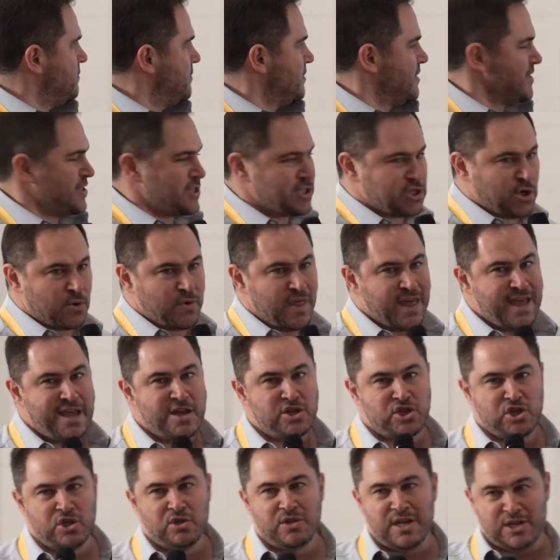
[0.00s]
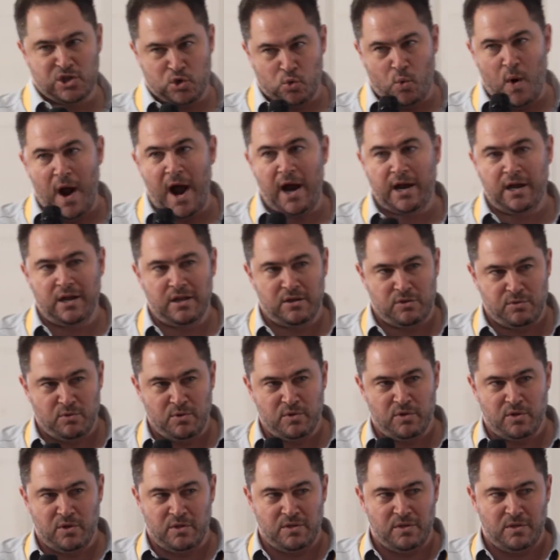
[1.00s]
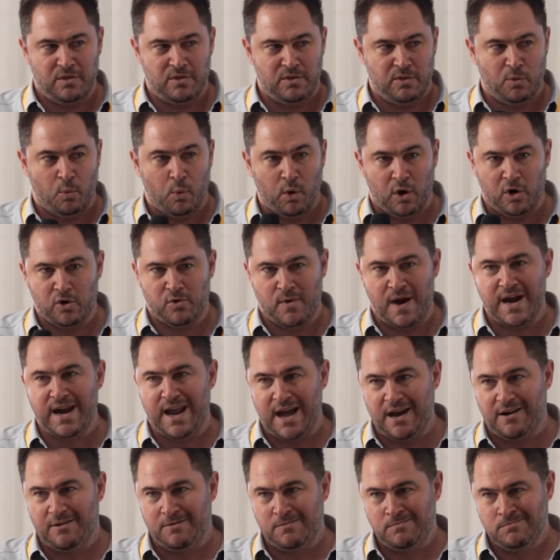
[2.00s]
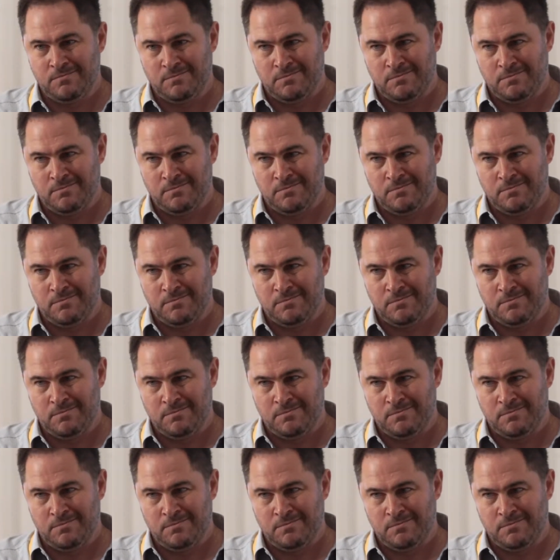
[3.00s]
This is sort of the issue that's rocking through the world right now.